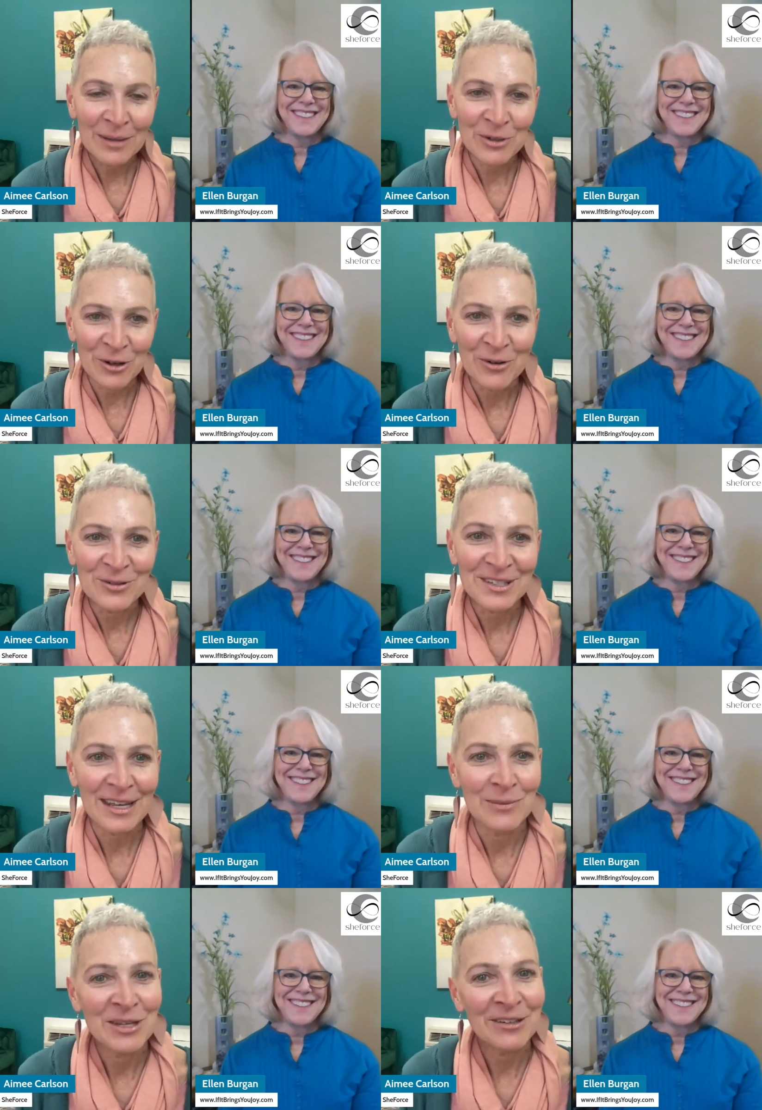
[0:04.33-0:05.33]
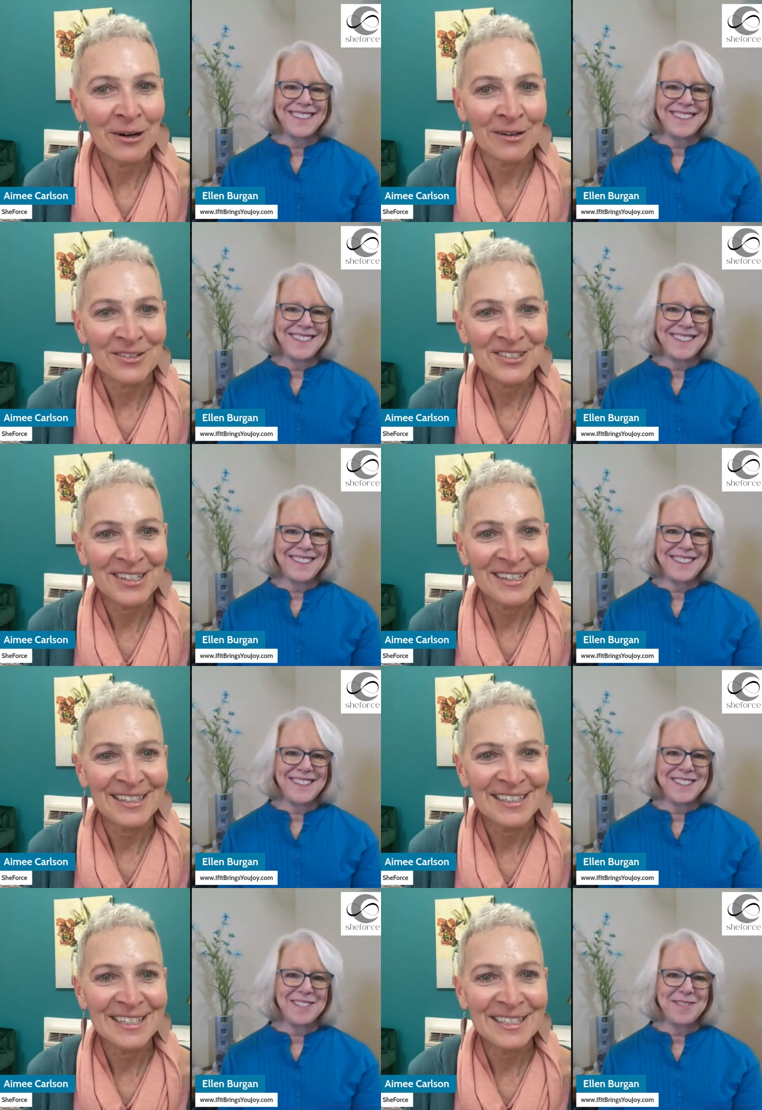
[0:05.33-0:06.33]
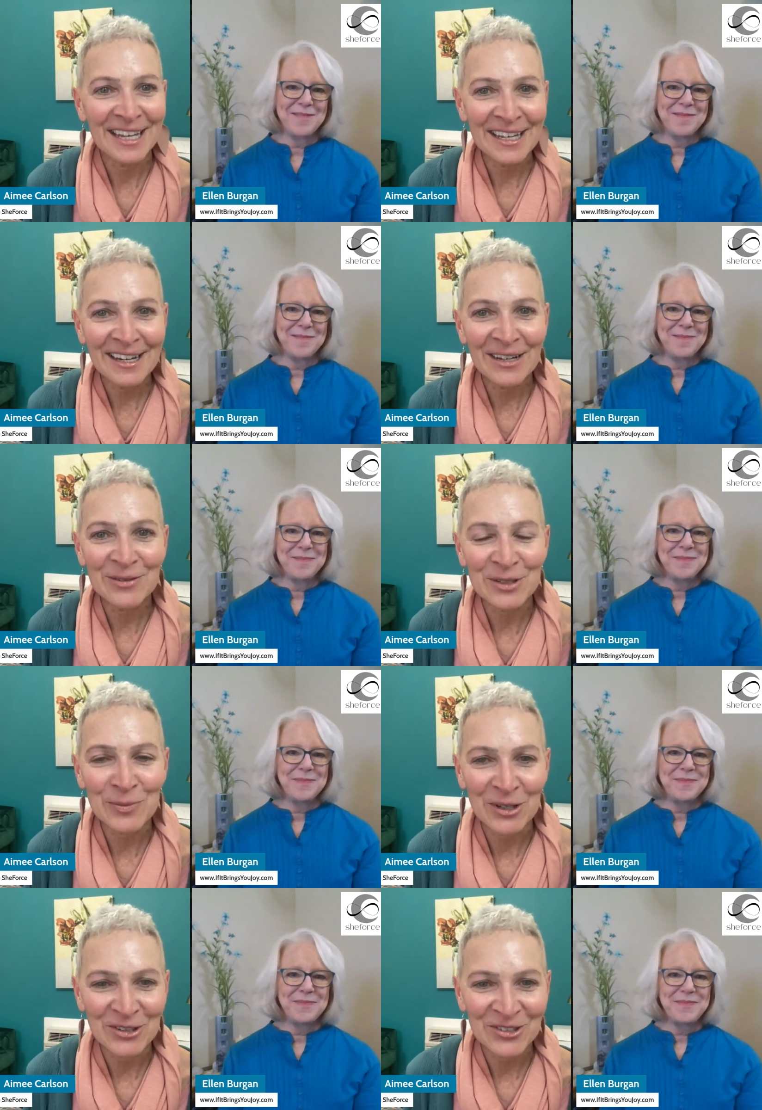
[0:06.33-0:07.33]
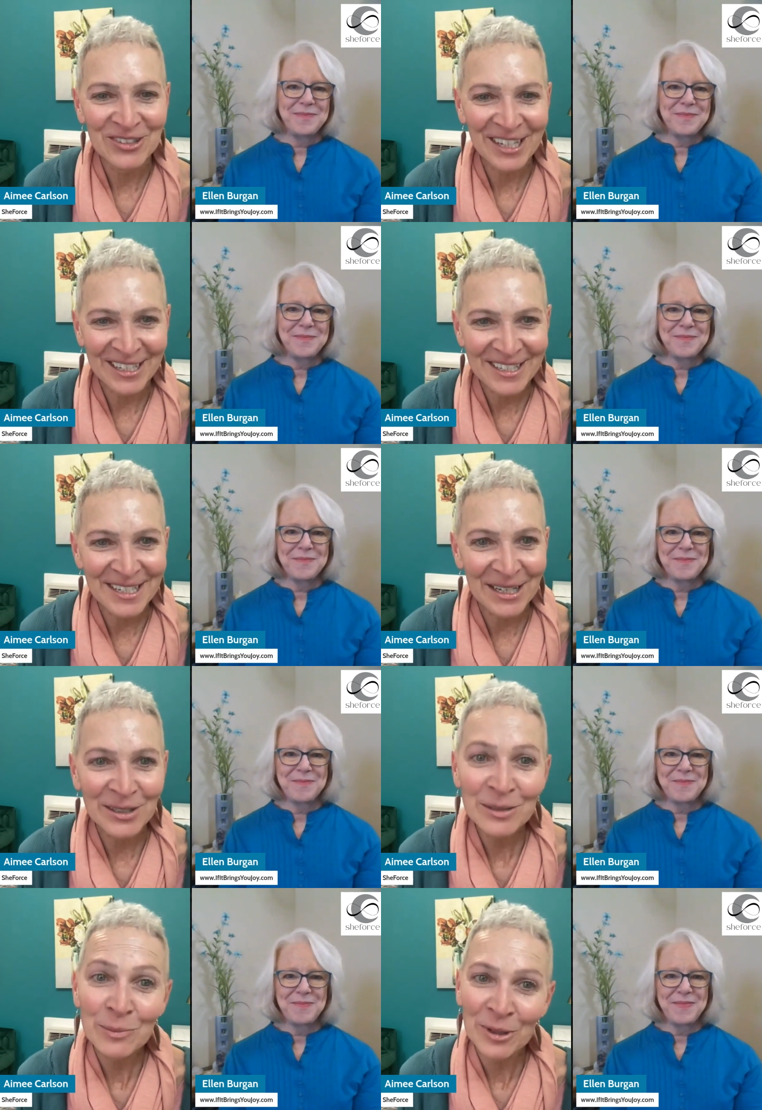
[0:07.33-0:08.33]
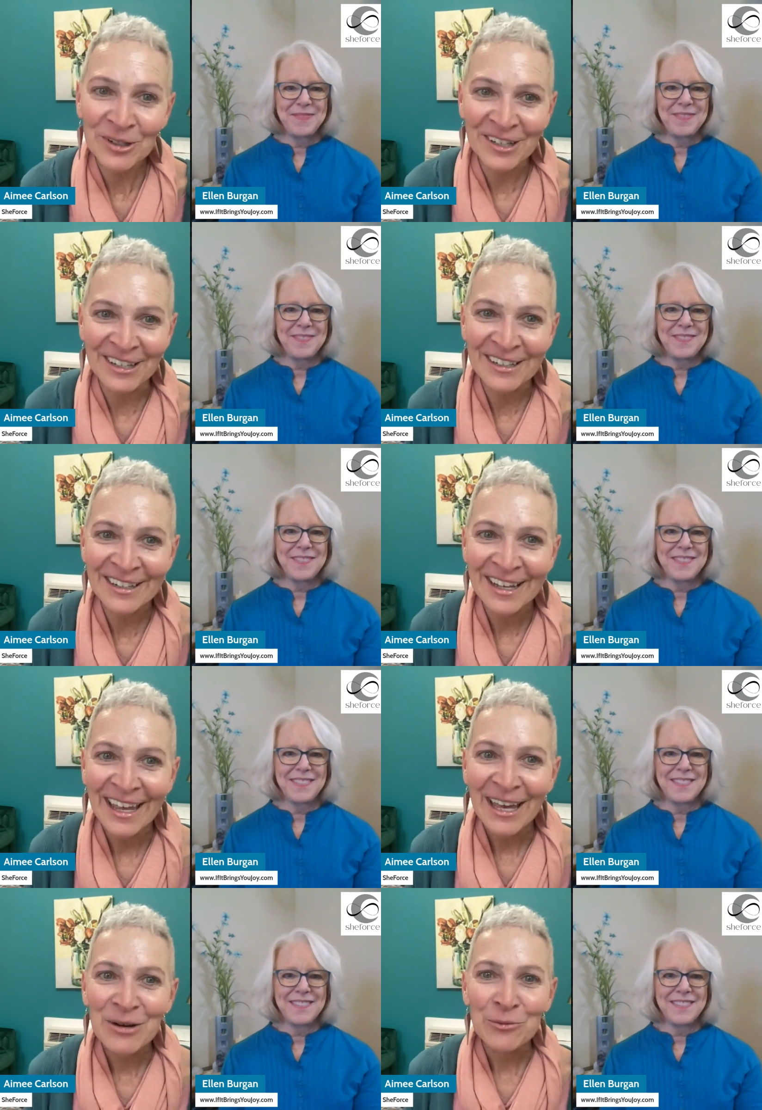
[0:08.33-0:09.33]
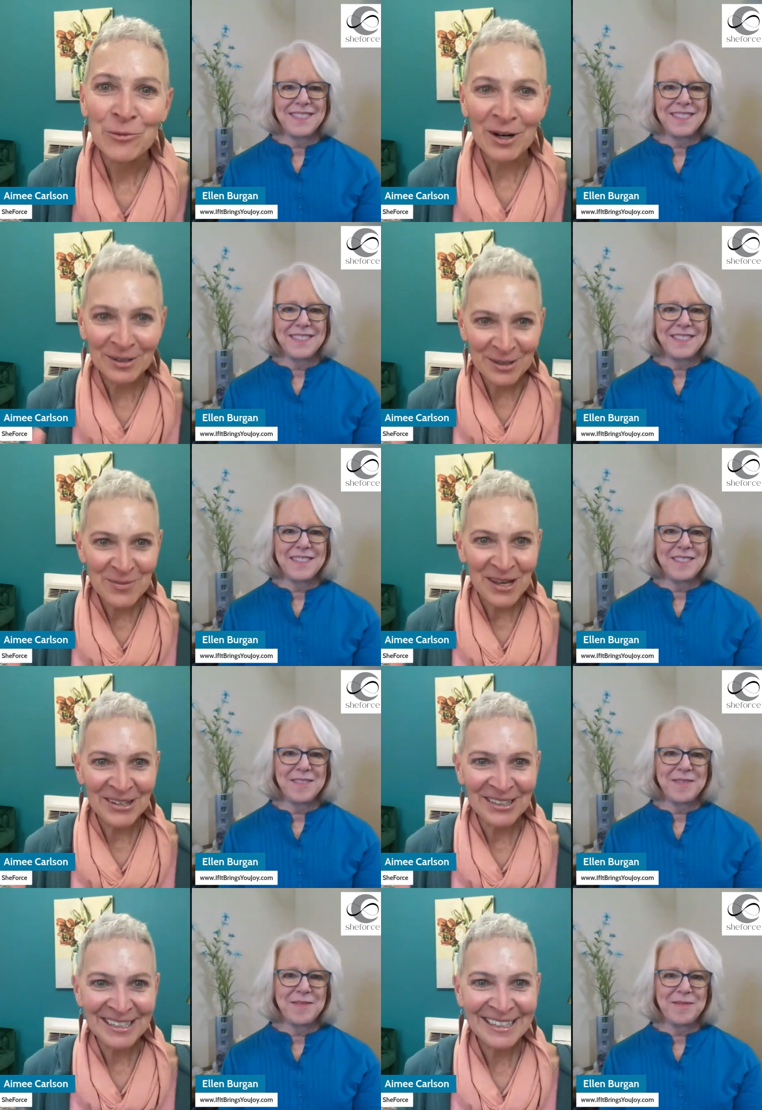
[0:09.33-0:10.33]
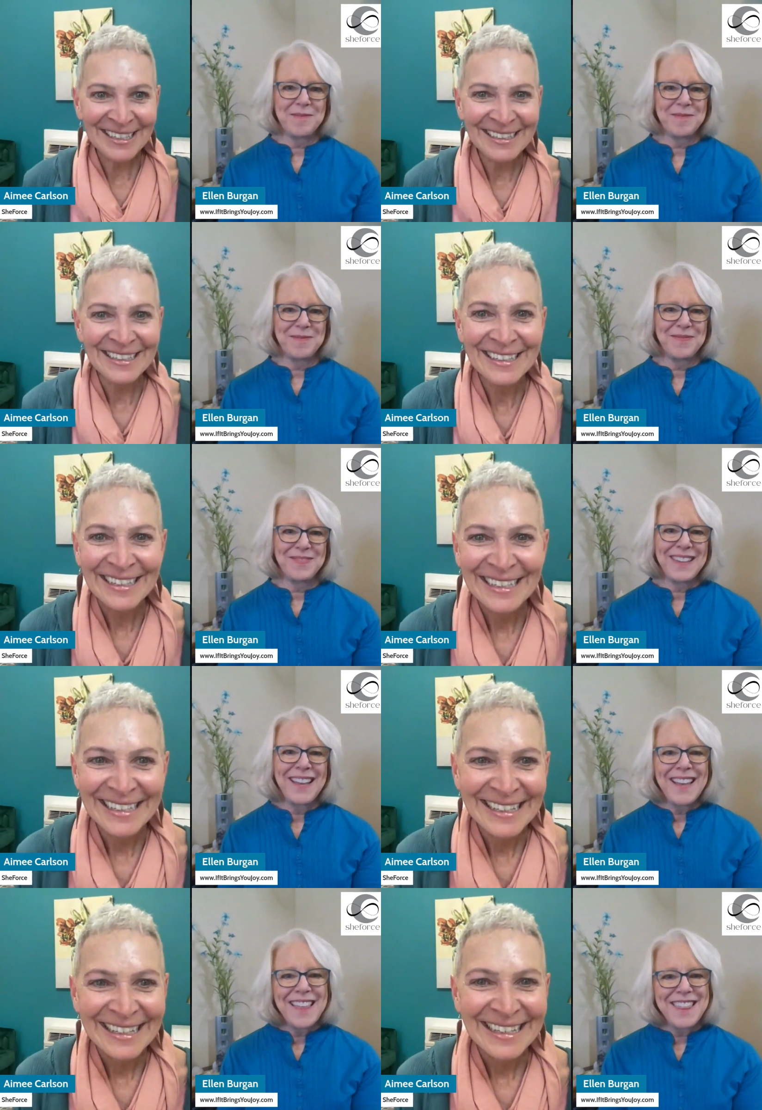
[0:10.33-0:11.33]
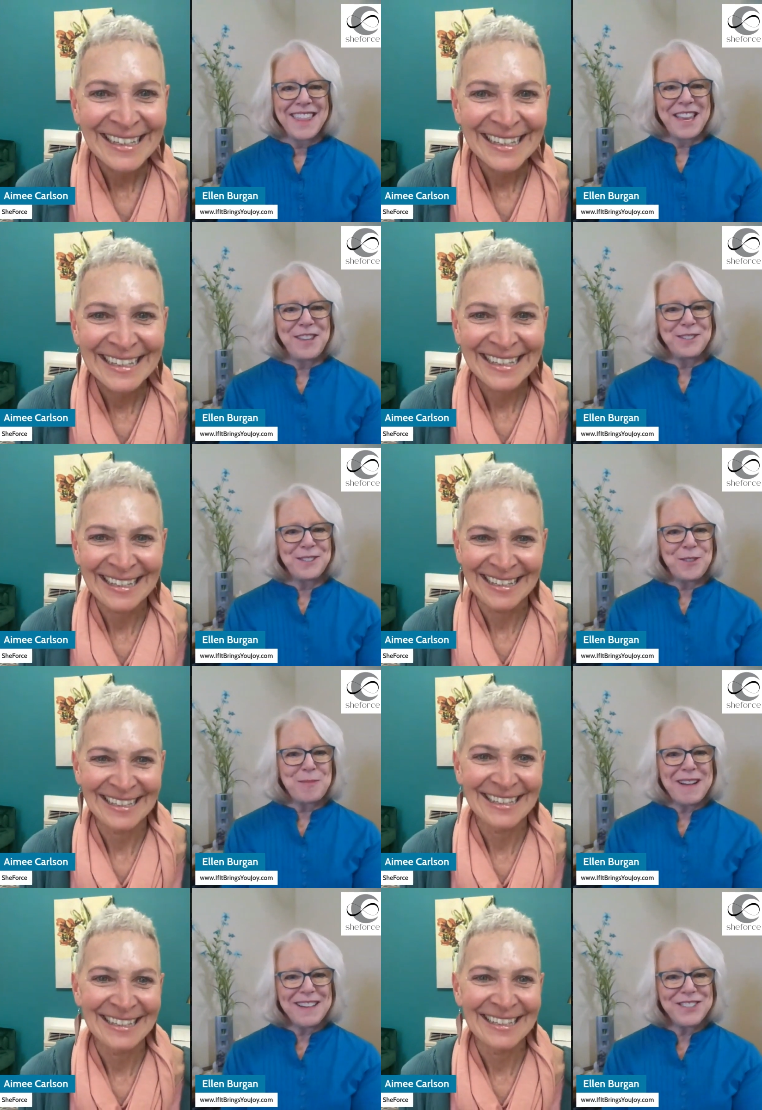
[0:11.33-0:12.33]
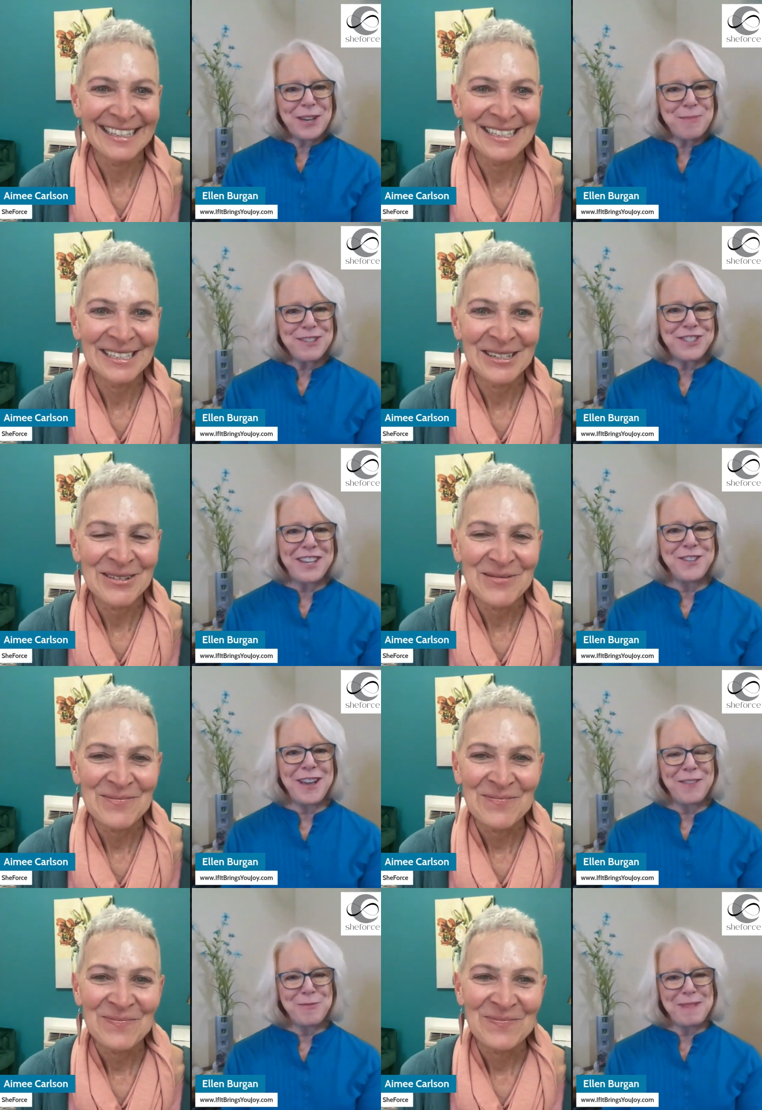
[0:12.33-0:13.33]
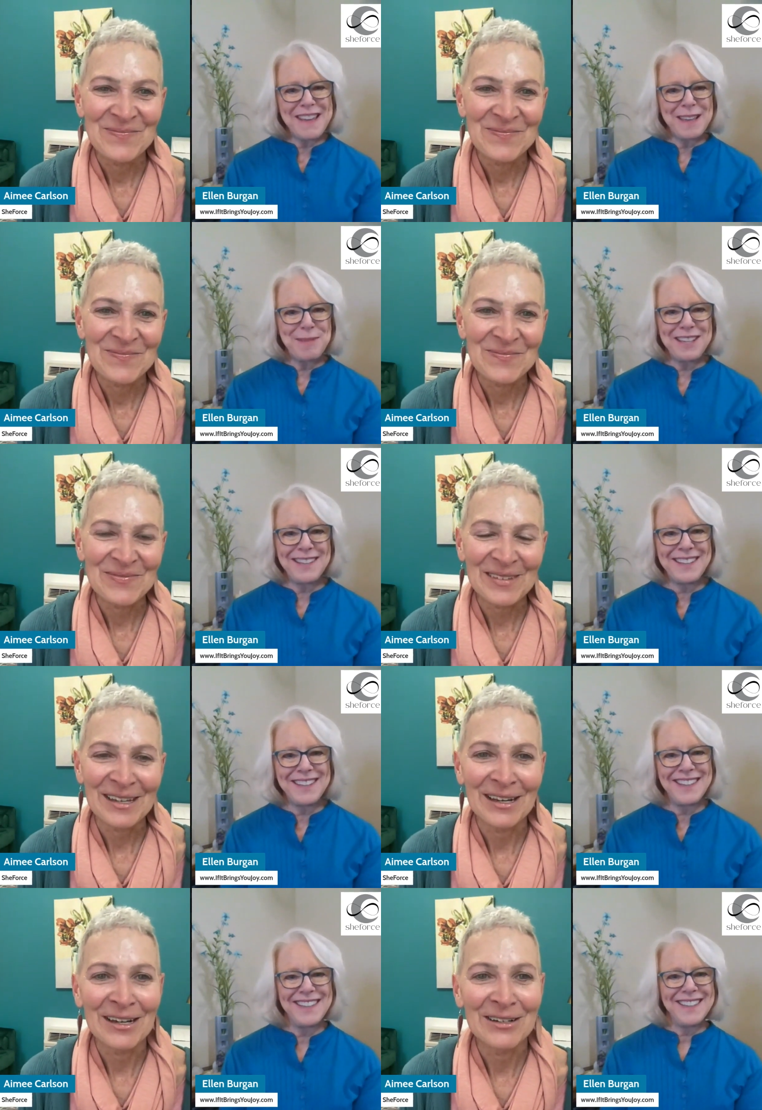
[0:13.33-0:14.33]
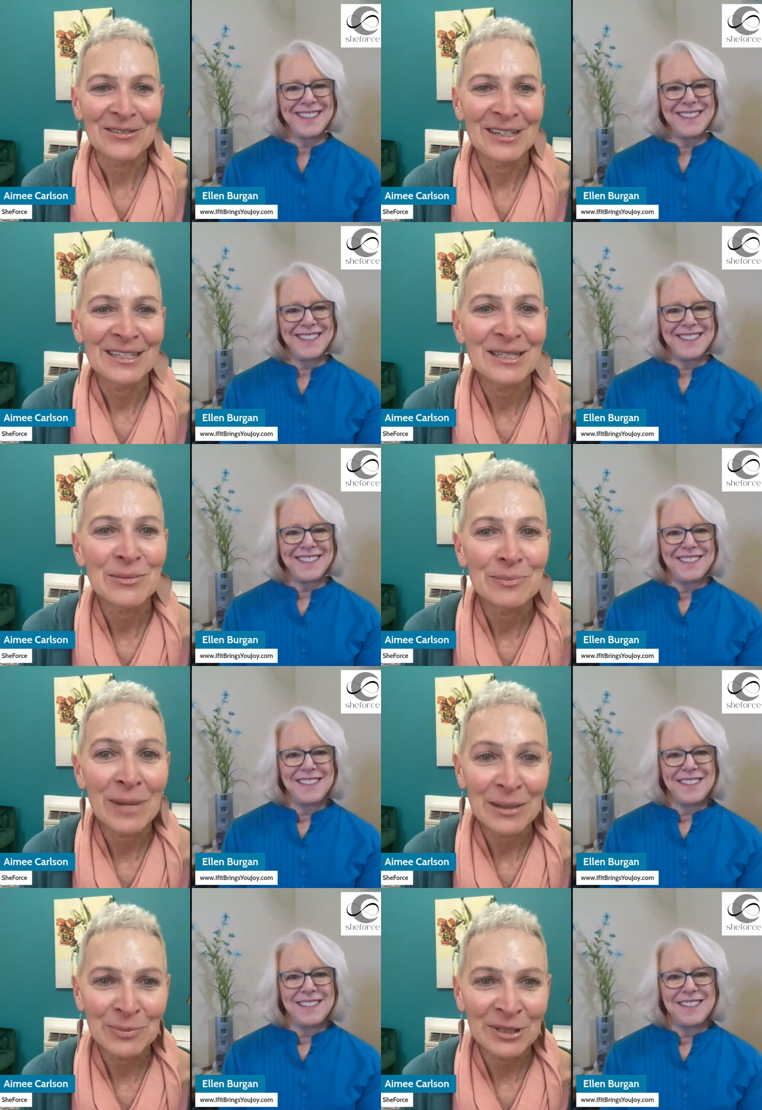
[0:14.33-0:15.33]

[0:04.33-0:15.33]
Speaker 1: I'm your host, Aimee Carlson. Today I have a special guest, Ellen Burgan. Welcome,
Speaker 2: Ellen. Thank you so much. I appreciate you having me, Aimee.
Speaker 1: Oh, it's a, my